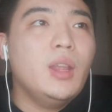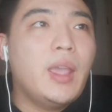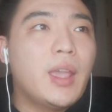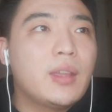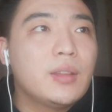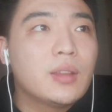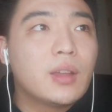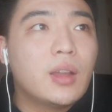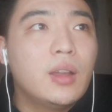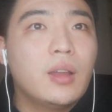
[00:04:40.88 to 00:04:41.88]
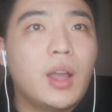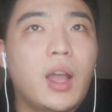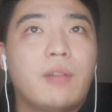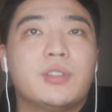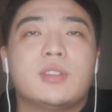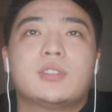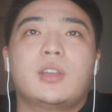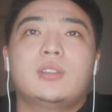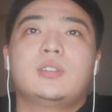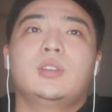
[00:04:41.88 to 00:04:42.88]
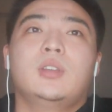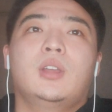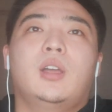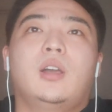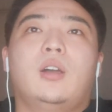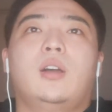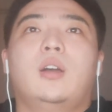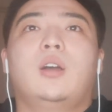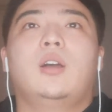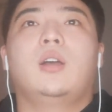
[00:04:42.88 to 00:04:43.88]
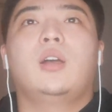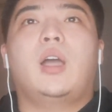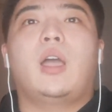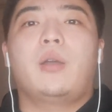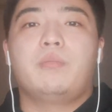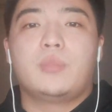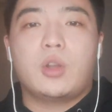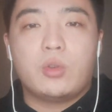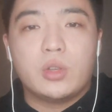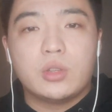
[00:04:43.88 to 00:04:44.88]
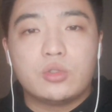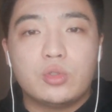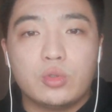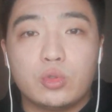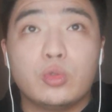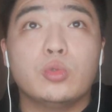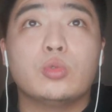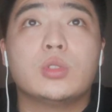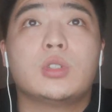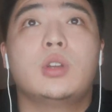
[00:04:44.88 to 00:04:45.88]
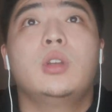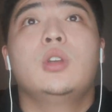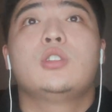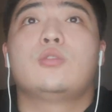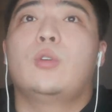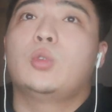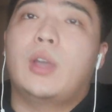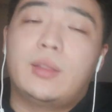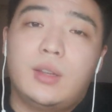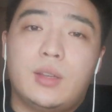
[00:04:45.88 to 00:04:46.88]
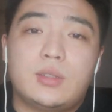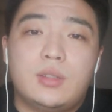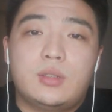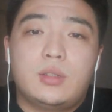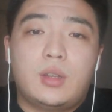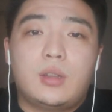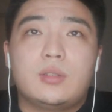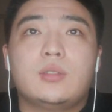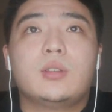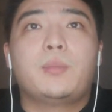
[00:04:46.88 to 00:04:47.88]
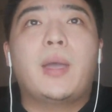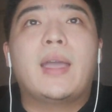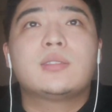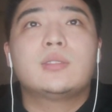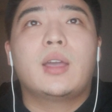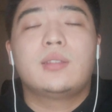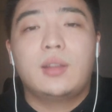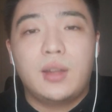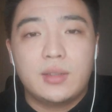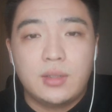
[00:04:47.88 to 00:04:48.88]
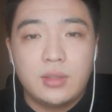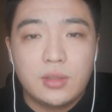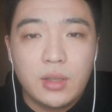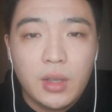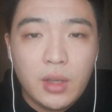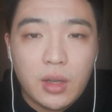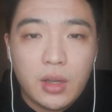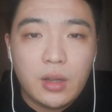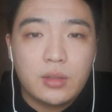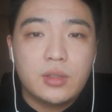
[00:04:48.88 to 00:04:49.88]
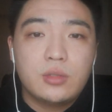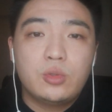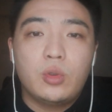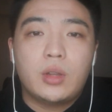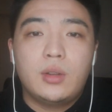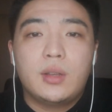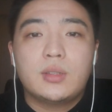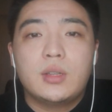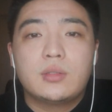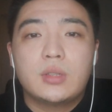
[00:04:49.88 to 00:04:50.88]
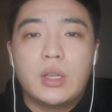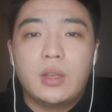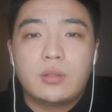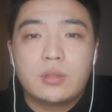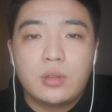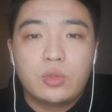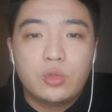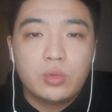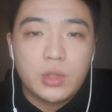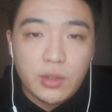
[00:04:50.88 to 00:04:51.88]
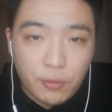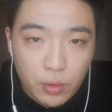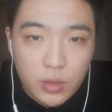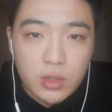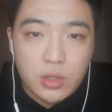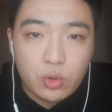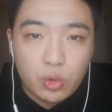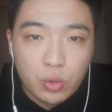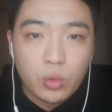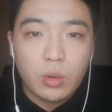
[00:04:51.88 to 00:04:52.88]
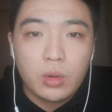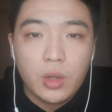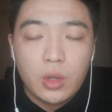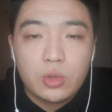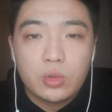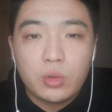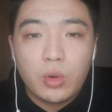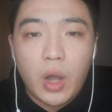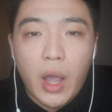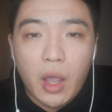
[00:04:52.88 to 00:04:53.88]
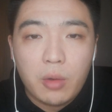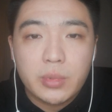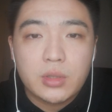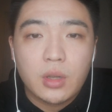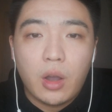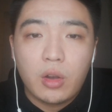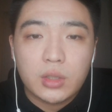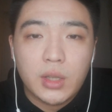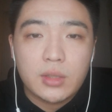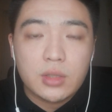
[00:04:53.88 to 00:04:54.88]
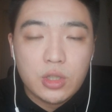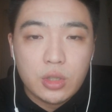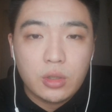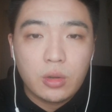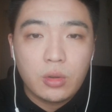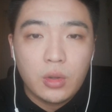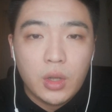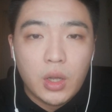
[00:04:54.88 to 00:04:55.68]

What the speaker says: And after that, I'm going to do the SWOT analysis and the past analysis. These two analysis is two different tools to help the organizational